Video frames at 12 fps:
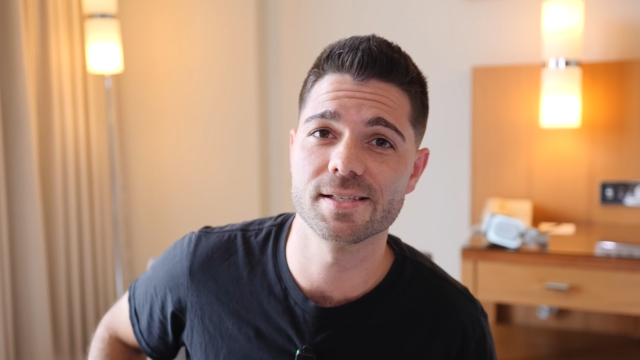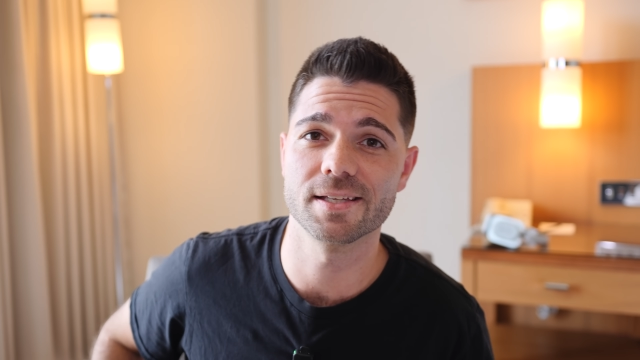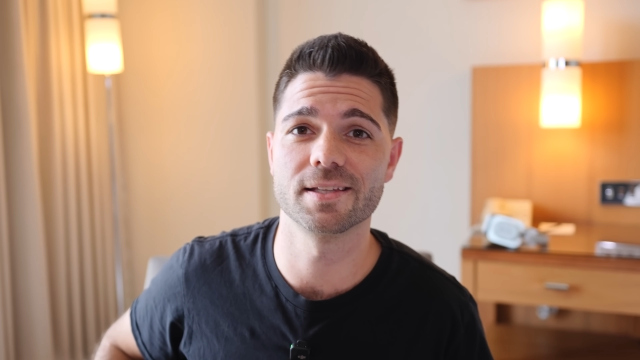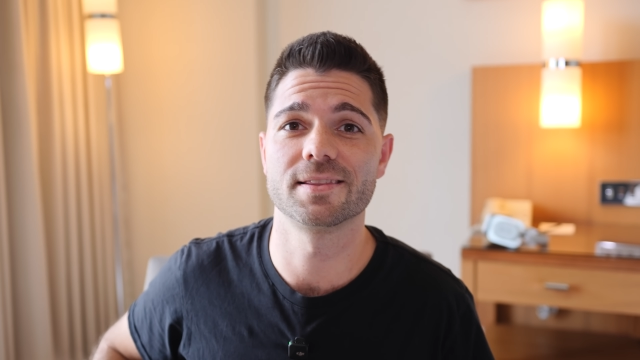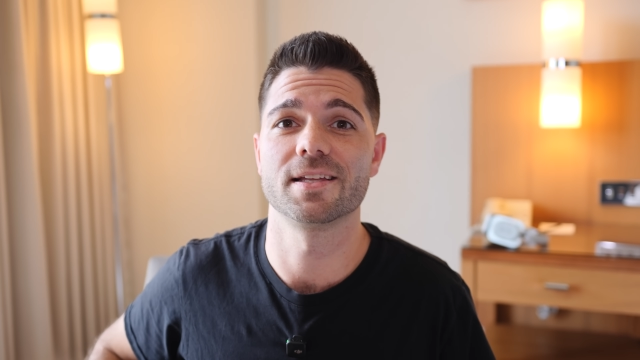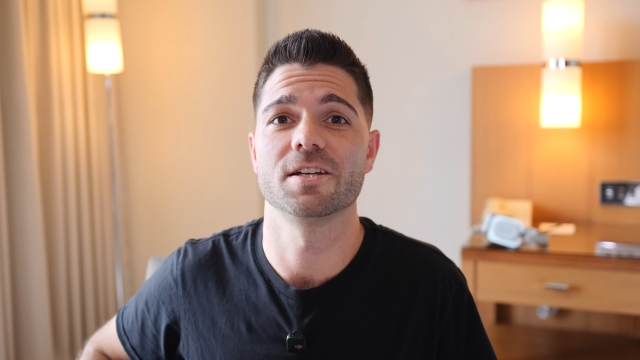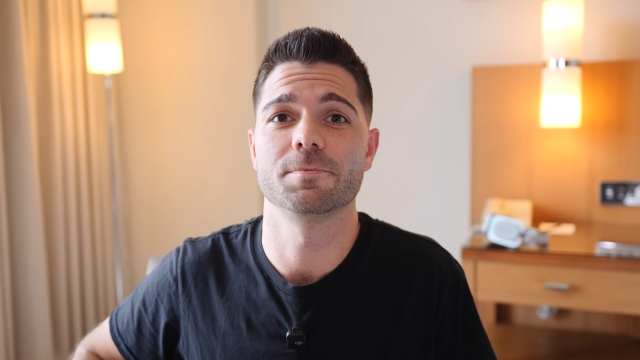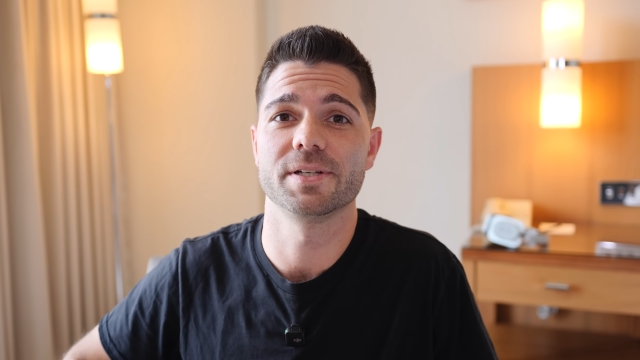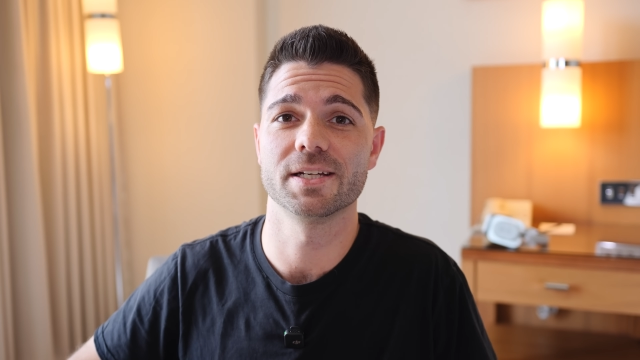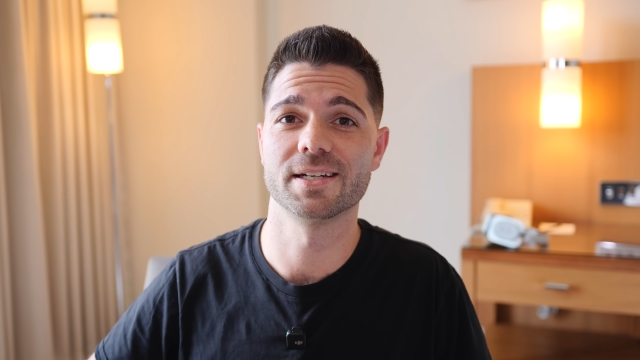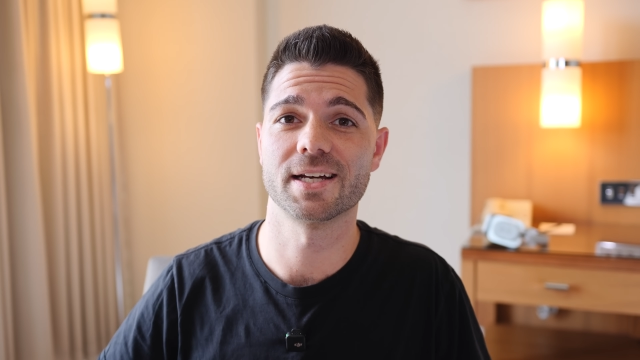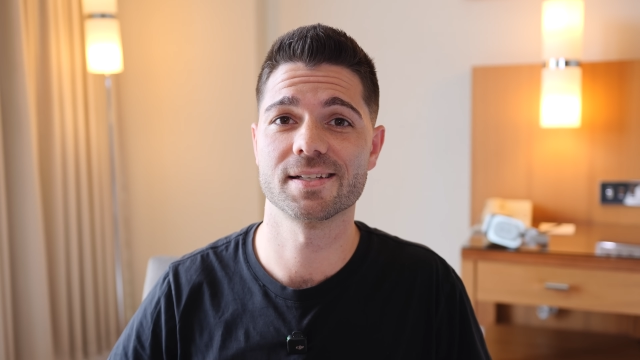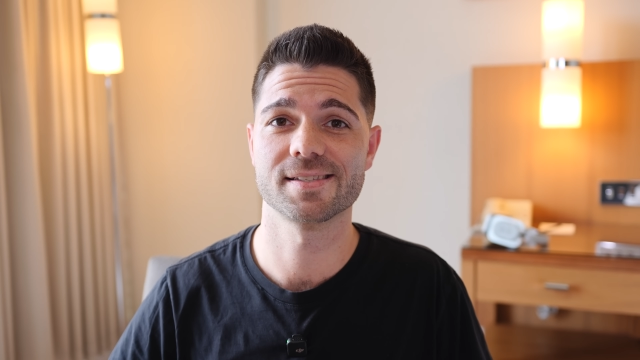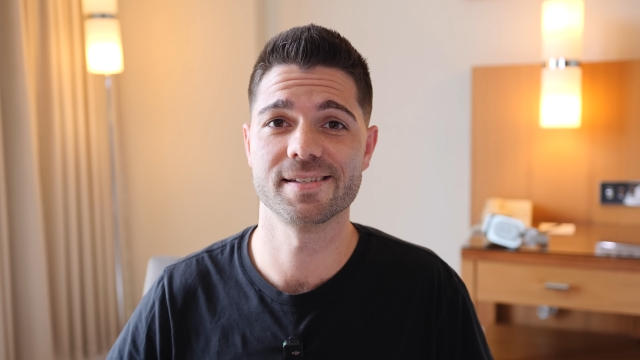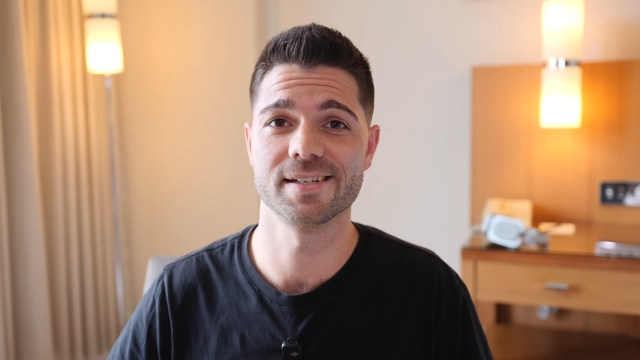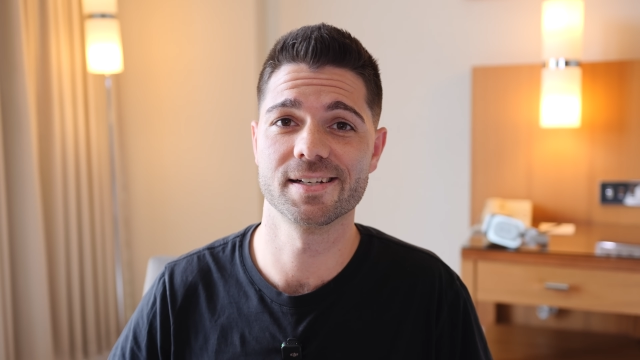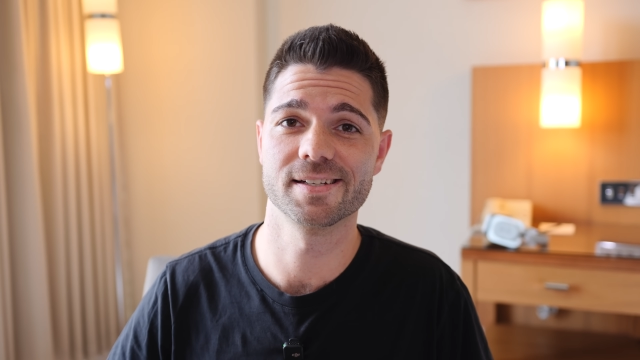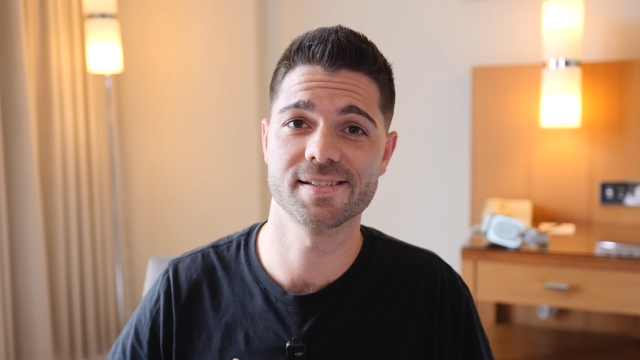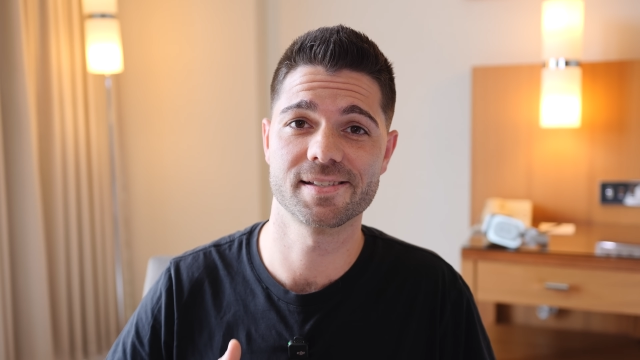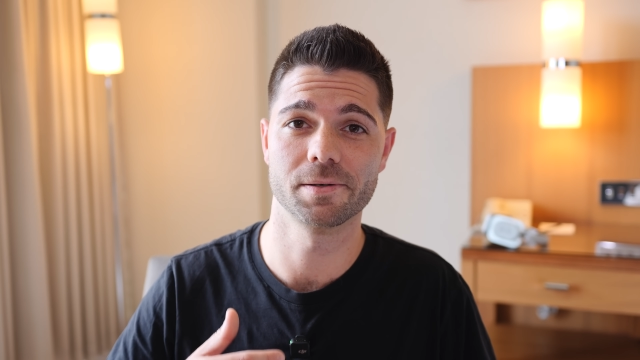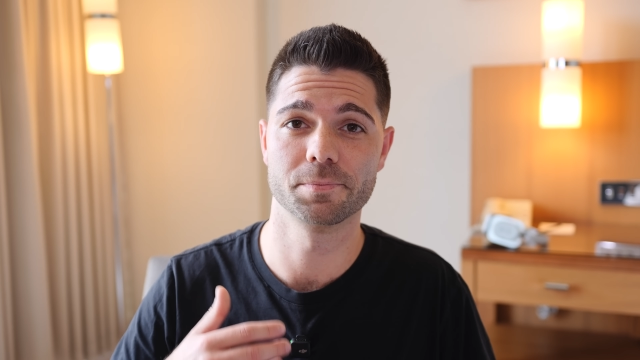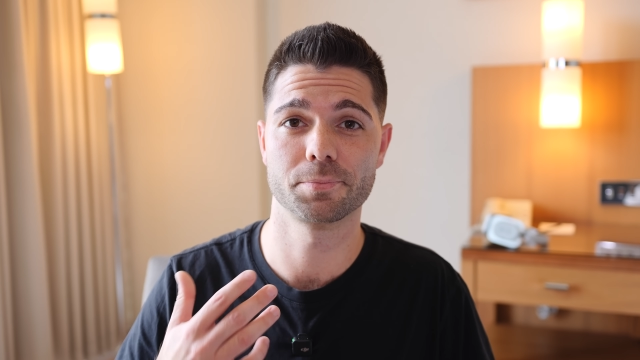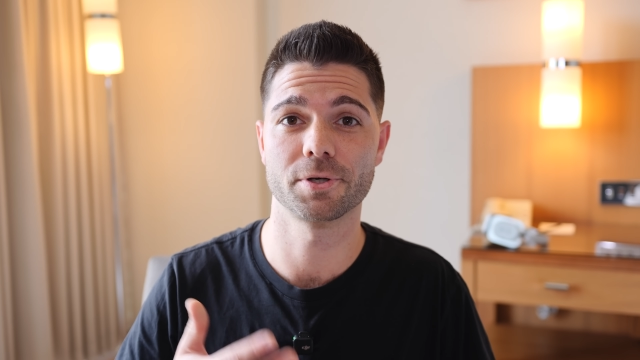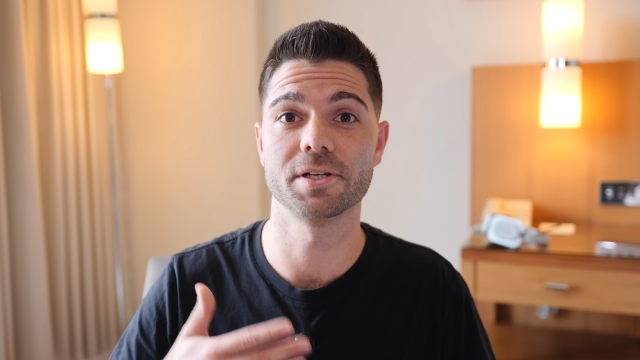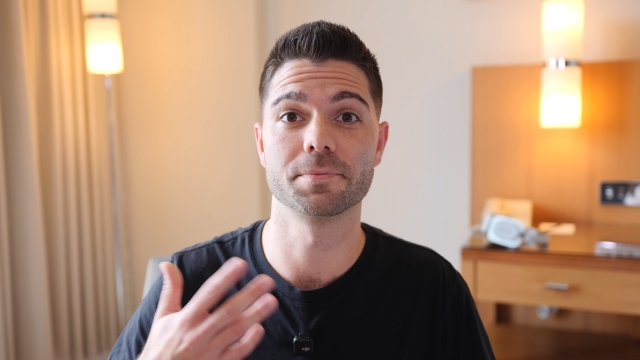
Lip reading: said that they'd be announcing some pretty